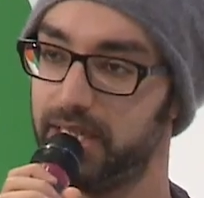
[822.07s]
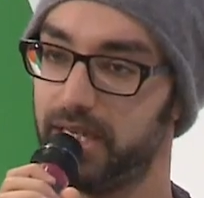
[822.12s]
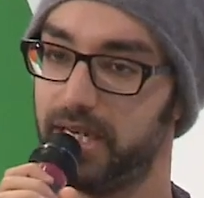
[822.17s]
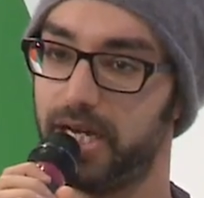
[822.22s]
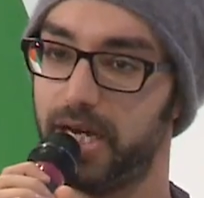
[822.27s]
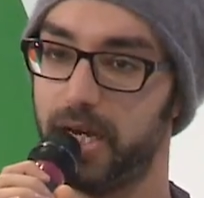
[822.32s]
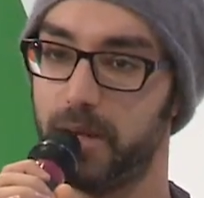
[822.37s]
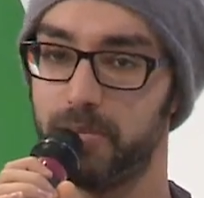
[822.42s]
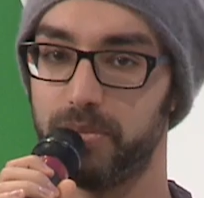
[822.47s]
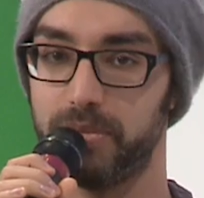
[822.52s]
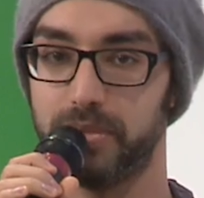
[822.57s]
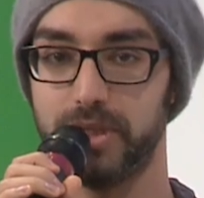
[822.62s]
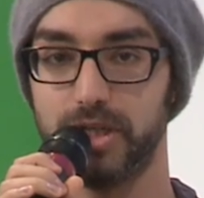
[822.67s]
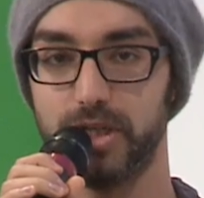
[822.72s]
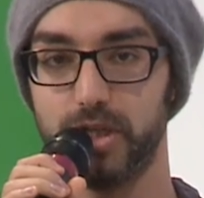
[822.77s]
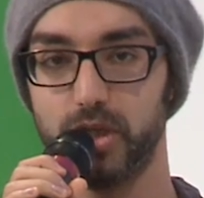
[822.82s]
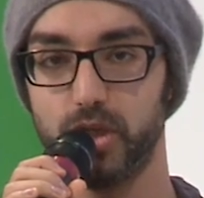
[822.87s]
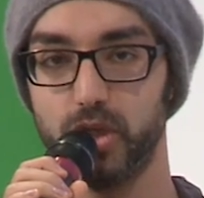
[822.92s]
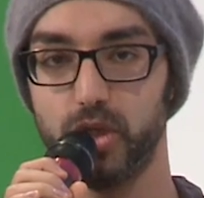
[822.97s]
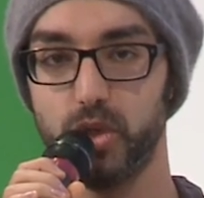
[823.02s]

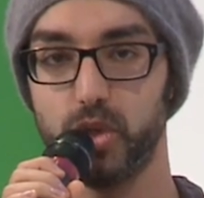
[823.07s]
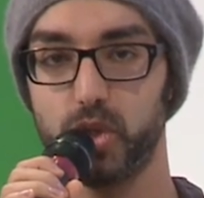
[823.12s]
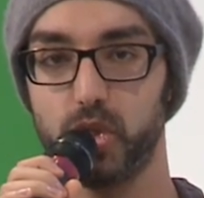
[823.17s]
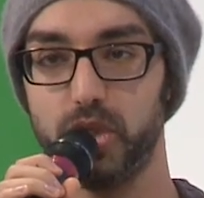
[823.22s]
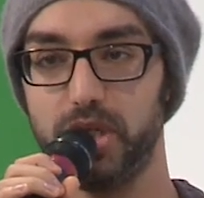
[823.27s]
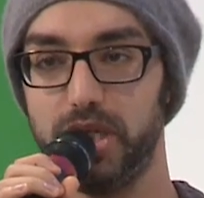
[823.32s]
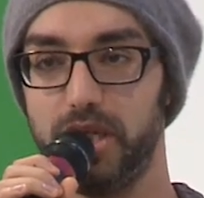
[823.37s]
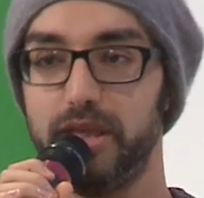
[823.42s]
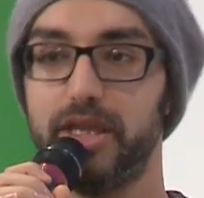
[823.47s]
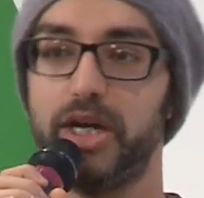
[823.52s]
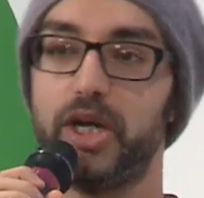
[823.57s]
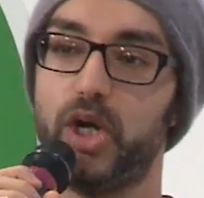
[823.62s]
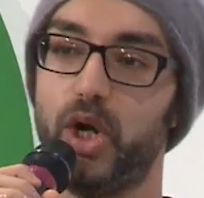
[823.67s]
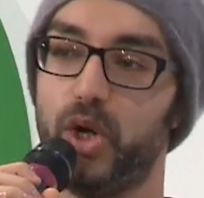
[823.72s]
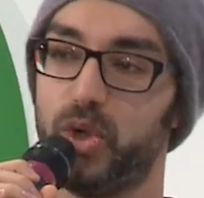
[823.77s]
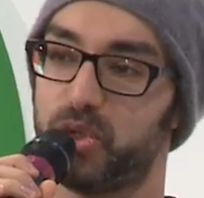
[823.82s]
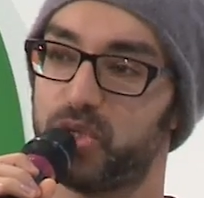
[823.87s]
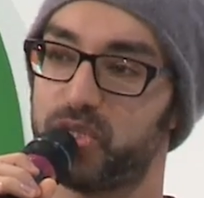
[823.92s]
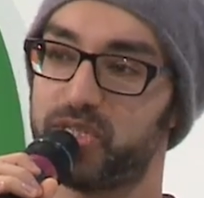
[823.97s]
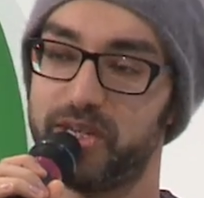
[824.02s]
You should either
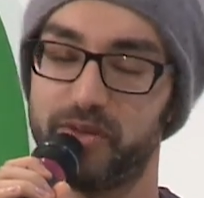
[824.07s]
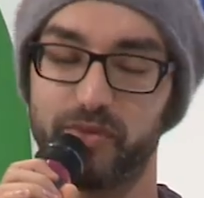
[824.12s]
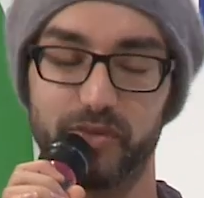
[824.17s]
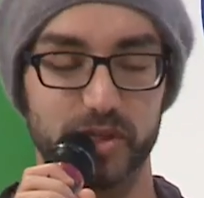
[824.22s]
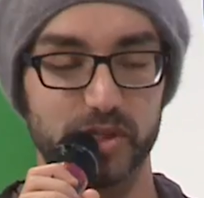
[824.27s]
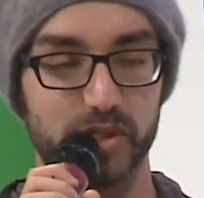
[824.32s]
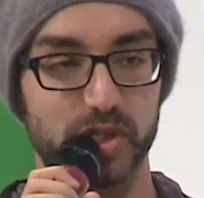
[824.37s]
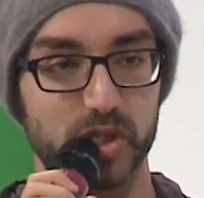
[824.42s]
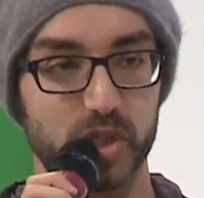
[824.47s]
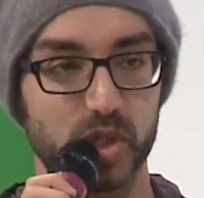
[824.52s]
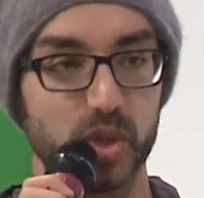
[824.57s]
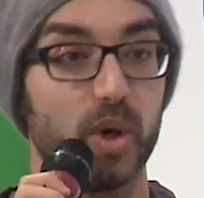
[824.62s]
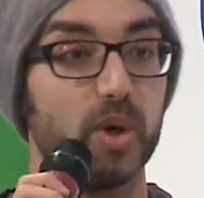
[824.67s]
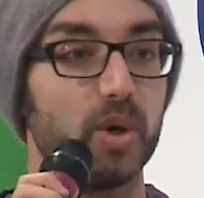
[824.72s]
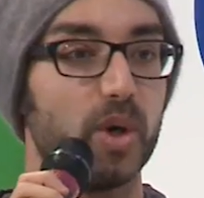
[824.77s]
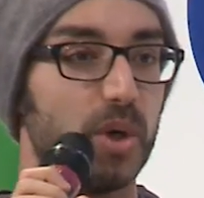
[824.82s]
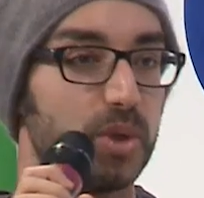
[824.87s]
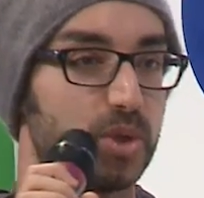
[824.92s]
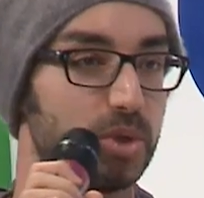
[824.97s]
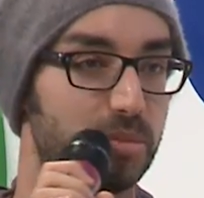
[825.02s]
go to San Francisco or
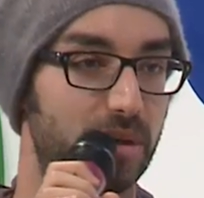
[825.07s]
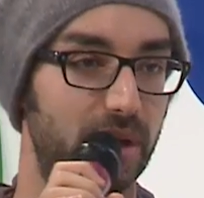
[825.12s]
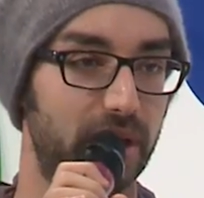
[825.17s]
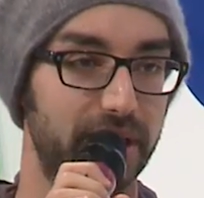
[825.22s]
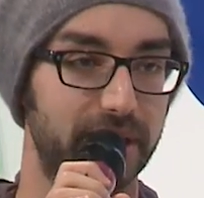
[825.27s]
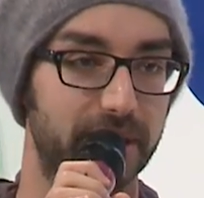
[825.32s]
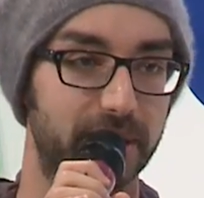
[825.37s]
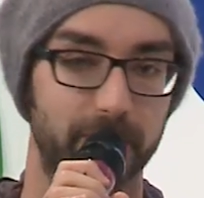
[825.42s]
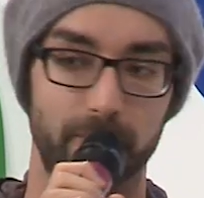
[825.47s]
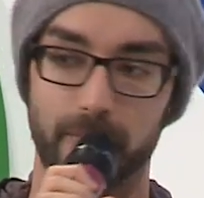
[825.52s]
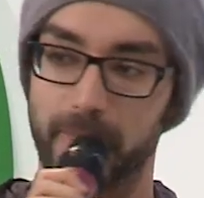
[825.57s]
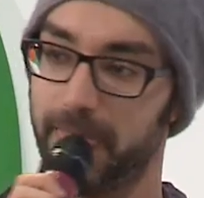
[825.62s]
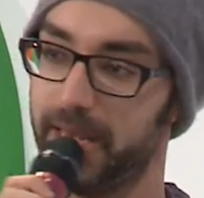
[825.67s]
go to Berlin.